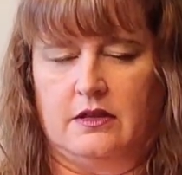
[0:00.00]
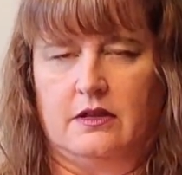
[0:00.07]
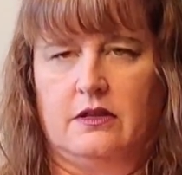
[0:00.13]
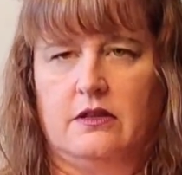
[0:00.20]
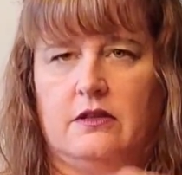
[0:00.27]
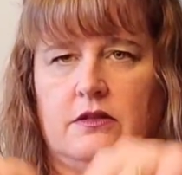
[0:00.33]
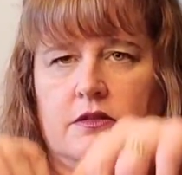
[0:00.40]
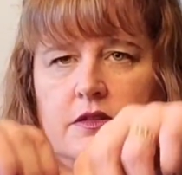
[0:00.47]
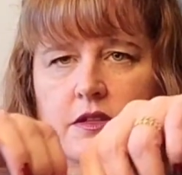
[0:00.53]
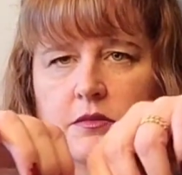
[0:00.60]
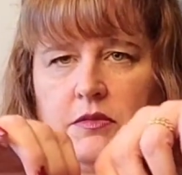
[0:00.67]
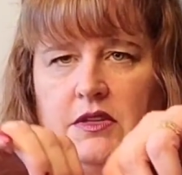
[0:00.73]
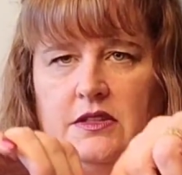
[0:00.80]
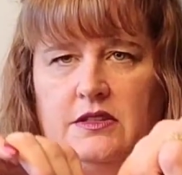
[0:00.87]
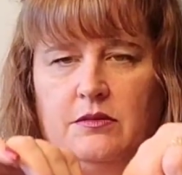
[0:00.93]
Close
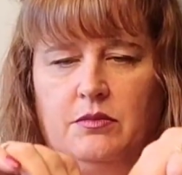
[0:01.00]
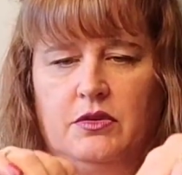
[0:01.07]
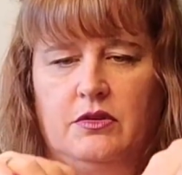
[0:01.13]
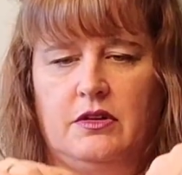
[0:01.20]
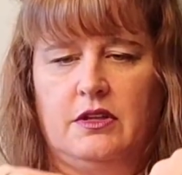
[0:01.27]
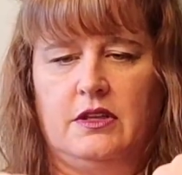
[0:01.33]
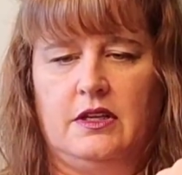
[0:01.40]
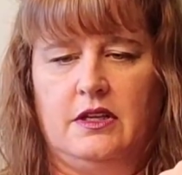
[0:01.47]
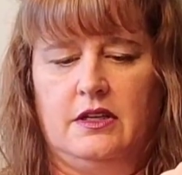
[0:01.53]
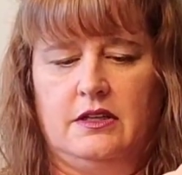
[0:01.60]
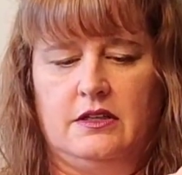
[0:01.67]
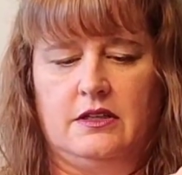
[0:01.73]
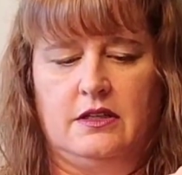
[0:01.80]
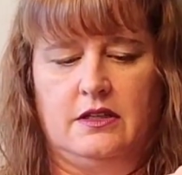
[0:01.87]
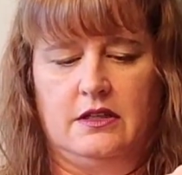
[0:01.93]
up the zipper on
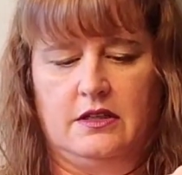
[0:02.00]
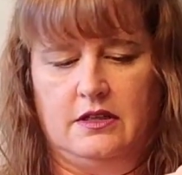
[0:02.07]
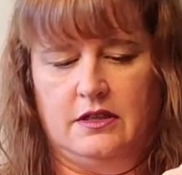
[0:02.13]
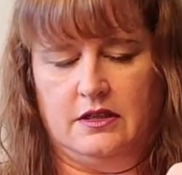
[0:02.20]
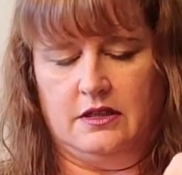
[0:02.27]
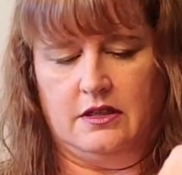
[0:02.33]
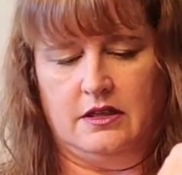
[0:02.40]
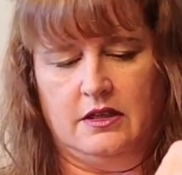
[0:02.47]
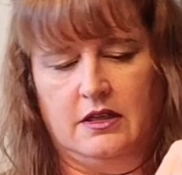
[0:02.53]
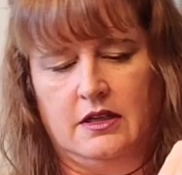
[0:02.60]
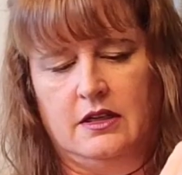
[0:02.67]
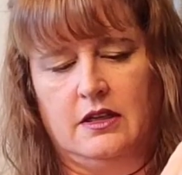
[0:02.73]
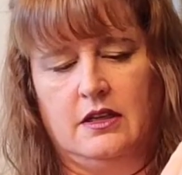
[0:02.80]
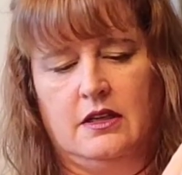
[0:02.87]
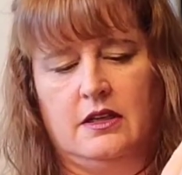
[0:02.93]
that.
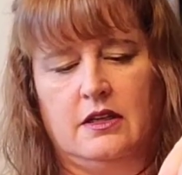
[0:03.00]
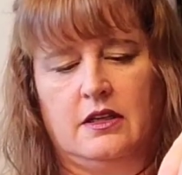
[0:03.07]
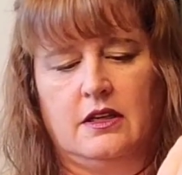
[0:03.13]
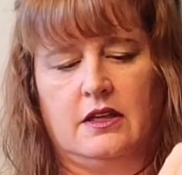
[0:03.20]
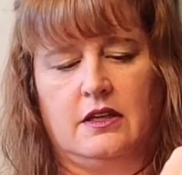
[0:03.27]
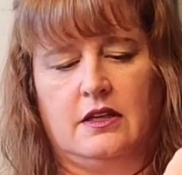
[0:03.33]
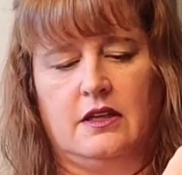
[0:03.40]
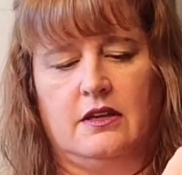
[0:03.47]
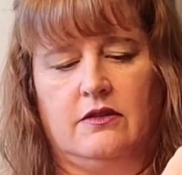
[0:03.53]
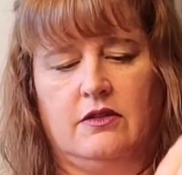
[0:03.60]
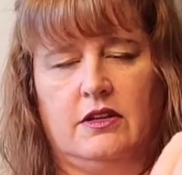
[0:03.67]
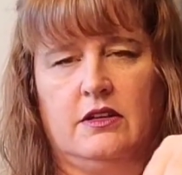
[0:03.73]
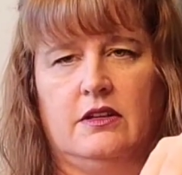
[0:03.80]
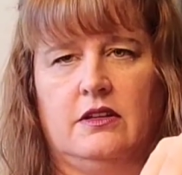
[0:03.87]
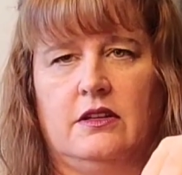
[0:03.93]
Kind of give
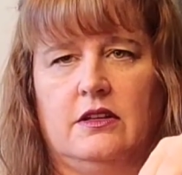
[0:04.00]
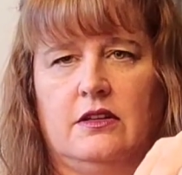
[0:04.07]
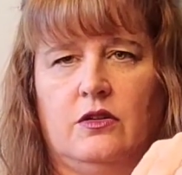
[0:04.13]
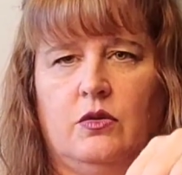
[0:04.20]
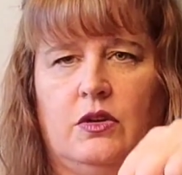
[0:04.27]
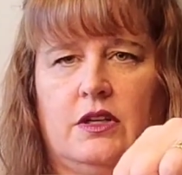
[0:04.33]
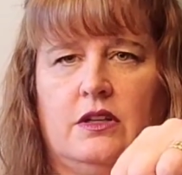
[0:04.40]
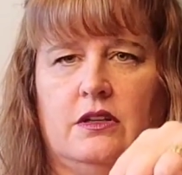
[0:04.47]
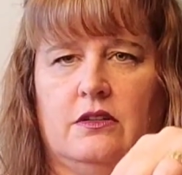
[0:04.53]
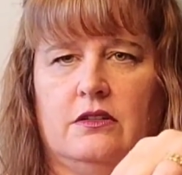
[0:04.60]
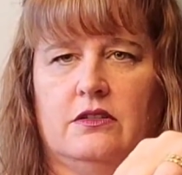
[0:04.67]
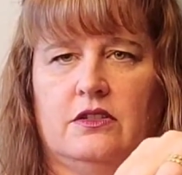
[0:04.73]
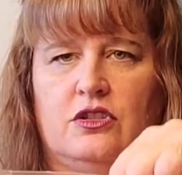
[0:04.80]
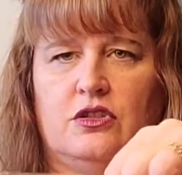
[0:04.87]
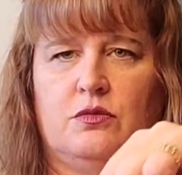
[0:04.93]
it a quick
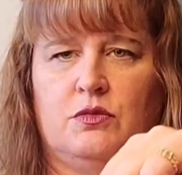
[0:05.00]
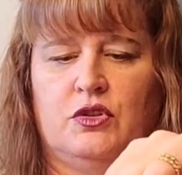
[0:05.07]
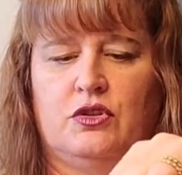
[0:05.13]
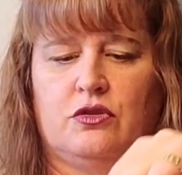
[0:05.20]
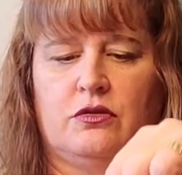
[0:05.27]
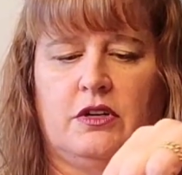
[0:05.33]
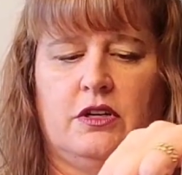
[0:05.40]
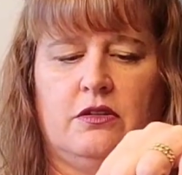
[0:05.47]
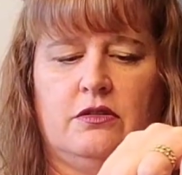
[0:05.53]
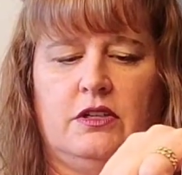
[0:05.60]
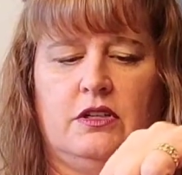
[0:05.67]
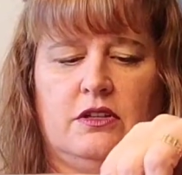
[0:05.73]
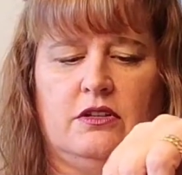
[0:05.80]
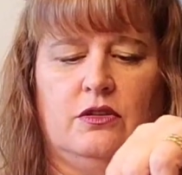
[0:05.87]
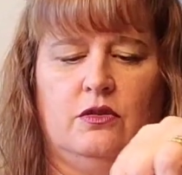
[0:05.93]
little smush around
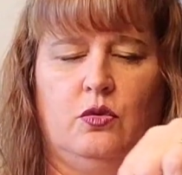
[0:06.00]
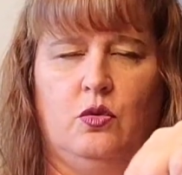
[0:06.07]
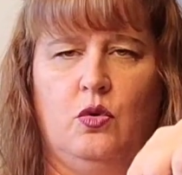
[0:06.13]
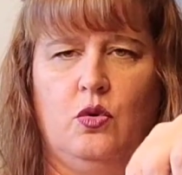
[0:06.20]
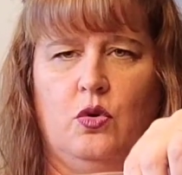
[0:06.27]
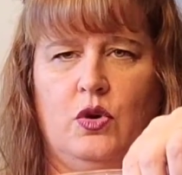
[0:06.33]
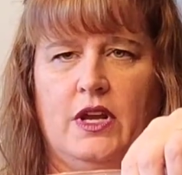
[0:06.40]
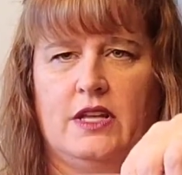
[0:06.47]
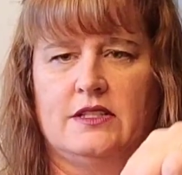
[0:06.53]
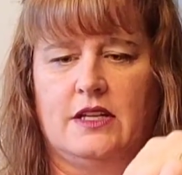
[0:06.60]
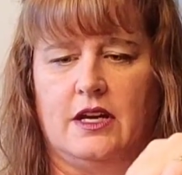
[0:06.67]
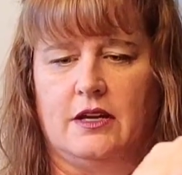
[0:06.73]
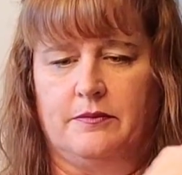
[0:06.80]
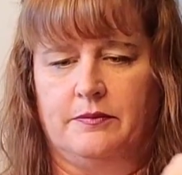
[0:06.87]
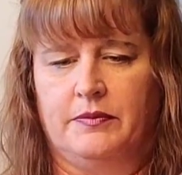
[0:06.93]
here. Ooh, that's
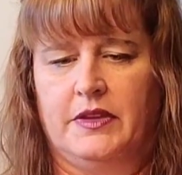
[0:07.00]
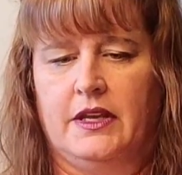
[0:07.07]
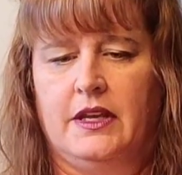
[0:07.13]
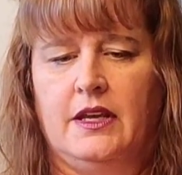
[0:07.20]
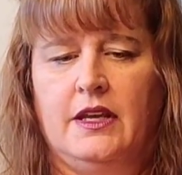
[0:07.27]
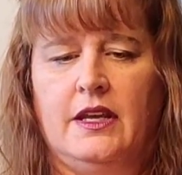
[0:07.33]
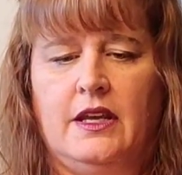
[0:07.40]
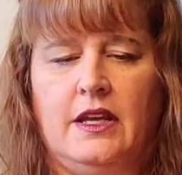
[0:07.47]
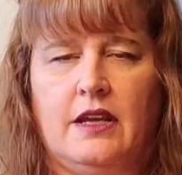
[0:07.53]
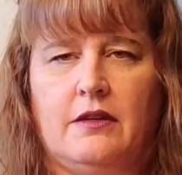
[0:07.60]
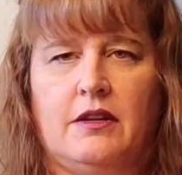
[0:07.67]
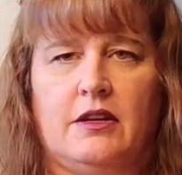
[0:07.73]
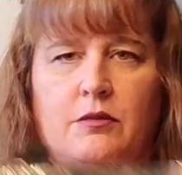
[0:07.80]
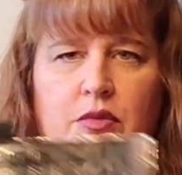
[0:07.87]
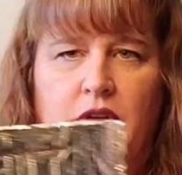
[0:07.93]
hot.
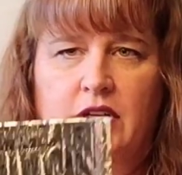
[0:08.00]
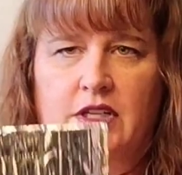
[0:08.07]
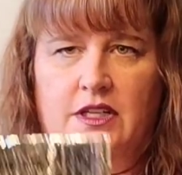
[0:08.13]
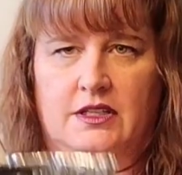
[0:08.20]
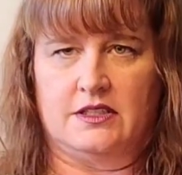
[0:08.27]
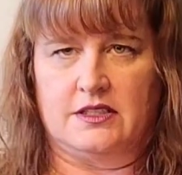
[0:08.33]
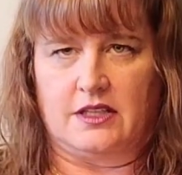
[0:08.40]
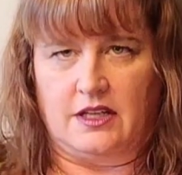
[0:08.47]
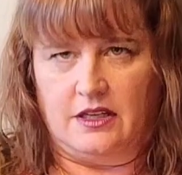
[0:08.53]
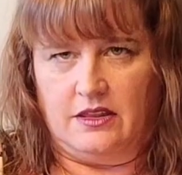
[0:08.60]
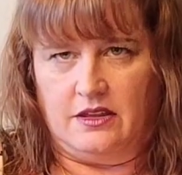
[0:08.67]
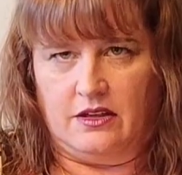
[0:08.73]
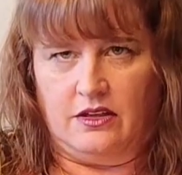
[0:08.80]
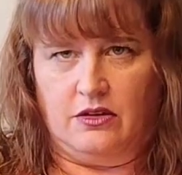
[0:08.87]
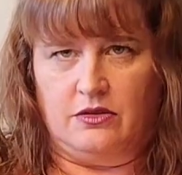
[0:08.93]
I'm going to put it
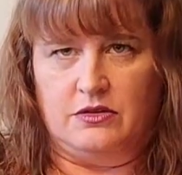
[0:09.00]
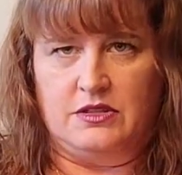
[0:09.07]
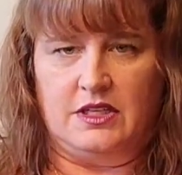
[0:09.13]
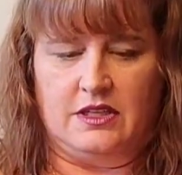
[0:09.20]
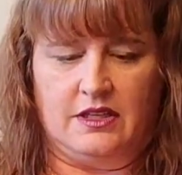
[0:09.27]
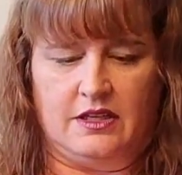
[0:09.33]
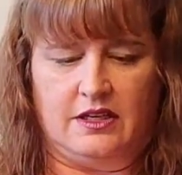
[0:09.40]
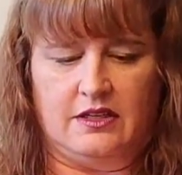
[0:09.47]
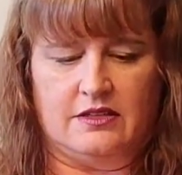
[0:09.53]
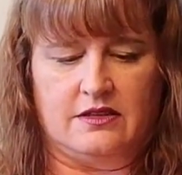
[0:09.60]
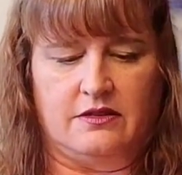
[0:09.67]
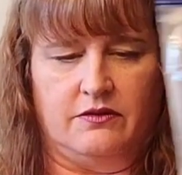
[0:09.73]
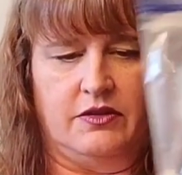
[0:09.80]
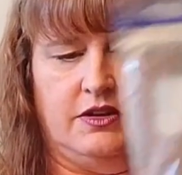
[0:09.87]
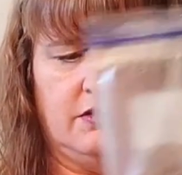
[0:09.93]
inside the cozy that has
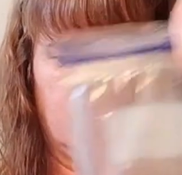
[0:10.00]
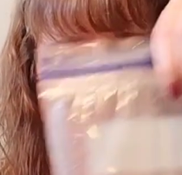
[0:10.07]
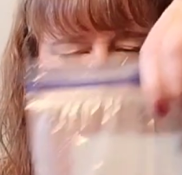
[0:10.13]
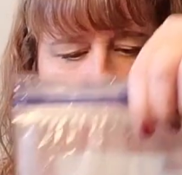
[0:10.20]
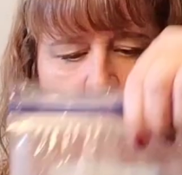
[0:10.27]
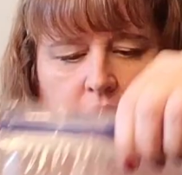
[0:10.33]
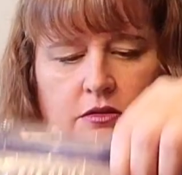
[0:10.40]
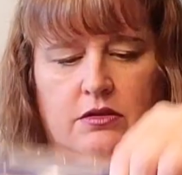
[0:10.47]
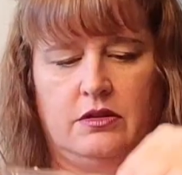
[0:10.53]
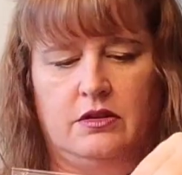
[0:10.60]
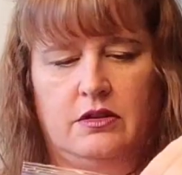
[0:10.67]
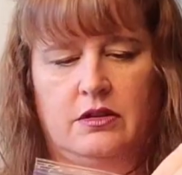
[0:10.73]
the Velcro.